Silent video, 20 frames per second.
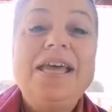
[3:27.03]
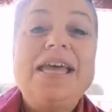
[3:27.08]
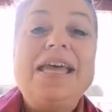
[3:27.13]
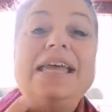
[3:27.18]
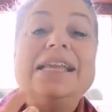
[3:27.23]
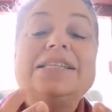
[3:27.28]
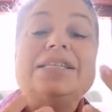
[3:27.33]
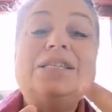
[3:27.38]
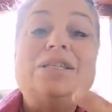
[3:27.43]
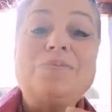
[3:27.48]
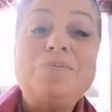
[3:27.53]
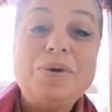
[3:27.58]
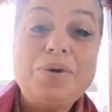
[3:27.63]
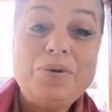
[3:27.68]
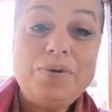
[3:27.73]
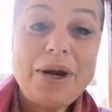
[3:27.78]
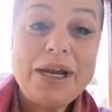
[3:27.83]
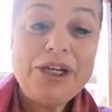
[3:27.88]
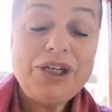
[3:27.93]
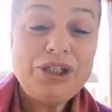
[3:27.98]

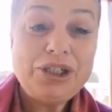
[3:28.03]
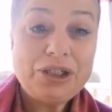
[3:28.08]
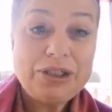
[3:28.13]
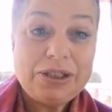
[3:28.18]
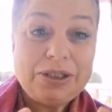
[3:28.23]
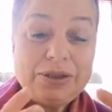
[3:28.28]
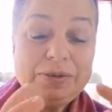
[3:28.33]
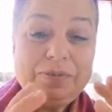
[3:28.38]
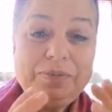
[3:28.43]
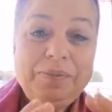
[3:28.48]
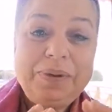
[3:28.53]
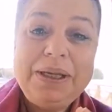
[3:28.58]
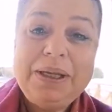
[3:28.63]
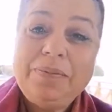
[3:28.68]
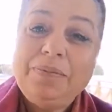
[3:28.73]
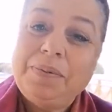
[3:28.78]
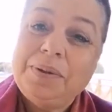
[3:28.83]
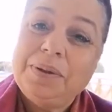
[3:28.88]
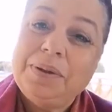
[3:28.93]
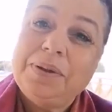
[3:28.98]
inspirational
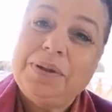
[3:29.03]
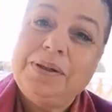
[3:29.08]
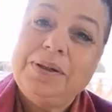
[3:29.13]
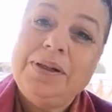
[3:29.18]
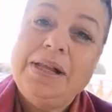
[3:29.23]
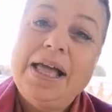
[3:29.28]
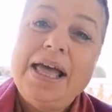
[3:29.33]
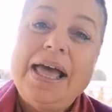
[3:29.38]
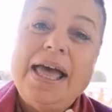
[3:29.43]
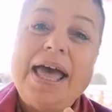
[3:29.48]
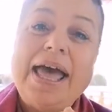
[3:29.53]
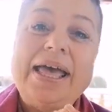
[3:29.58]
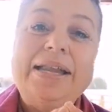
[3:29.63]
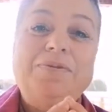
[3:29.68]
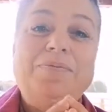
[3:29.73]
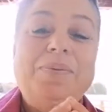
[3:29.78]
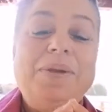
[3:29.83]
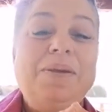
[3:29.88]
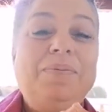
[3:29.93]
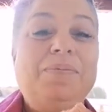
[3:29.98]
people
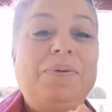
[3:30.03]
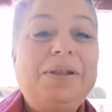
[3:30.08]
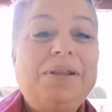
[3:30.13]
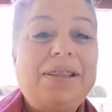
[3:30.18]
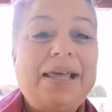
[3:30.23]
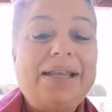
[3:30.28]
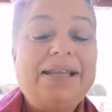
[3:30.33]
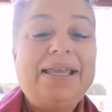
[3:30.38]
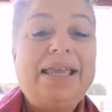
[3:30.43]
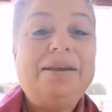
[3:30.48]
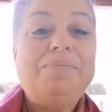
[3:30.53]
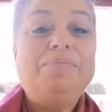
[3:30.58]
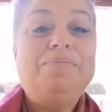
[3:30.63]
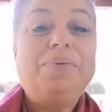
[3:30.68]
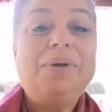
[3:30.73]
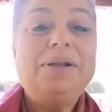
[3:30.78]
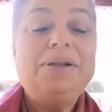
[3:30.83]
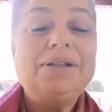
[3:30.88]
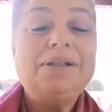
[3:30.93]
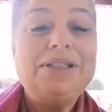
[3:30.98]
and people that can
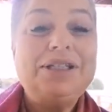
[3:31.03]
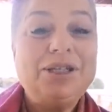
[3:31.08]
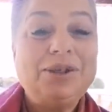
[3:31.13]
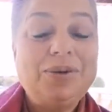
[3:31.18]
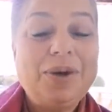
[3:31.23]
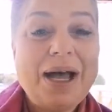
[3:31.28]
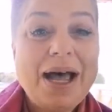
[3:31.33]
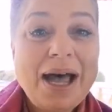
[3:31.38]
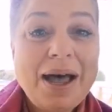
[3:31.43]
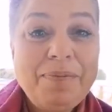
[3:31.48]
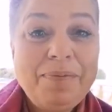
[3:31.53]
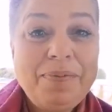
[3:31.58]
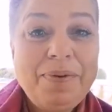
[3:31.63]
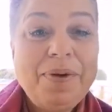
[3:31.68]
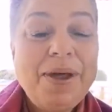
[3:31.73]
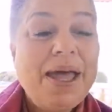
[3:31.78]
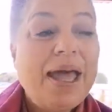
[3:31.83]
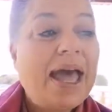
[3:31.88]
build you up,